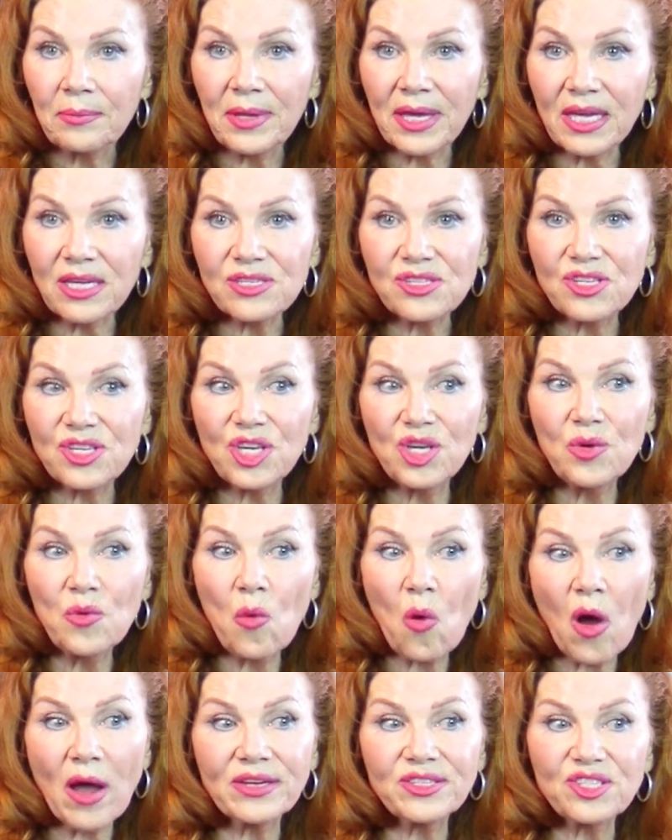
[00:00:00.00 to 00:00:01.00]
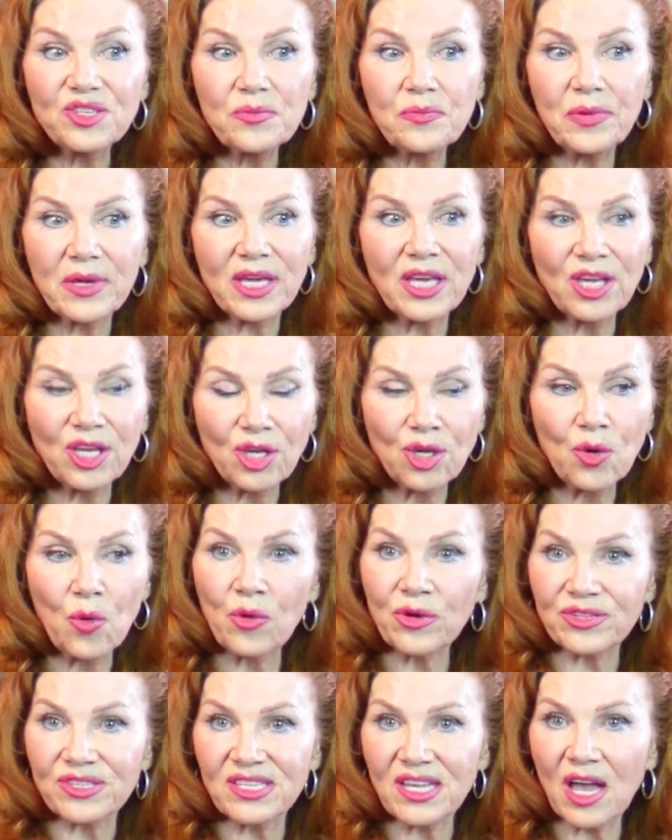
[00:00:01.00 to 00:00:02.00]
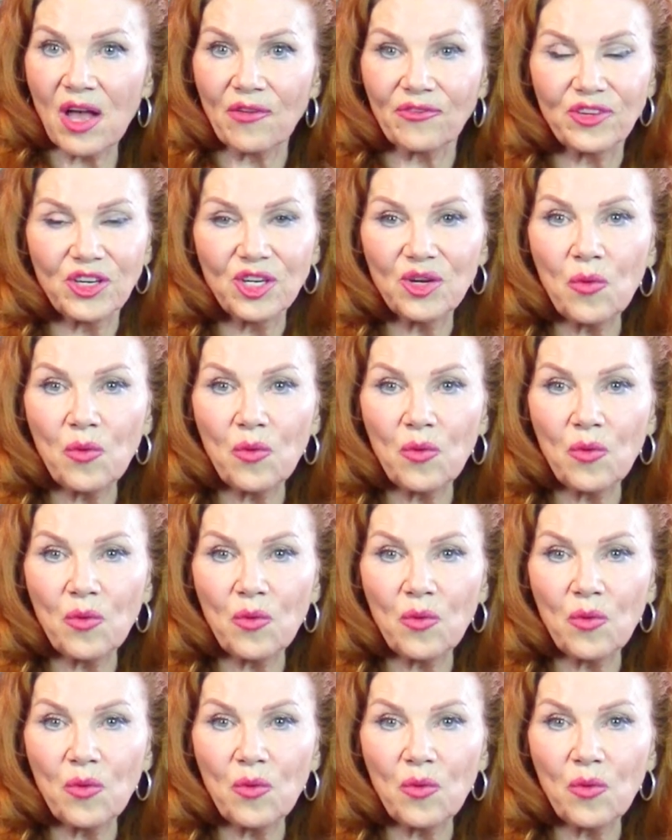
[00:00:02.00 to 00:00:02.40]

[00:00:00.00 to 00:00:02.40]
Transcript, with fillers: because you want to be yourself.